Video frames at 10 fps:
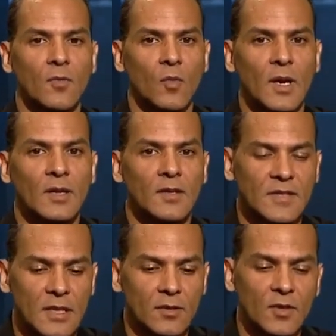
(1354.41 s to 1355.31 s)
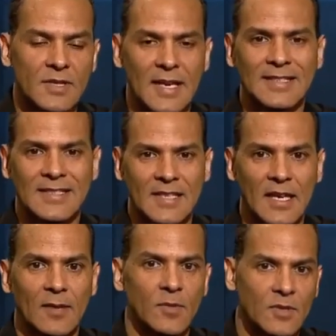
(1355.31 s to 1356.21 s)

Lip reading: when the signal is not the same,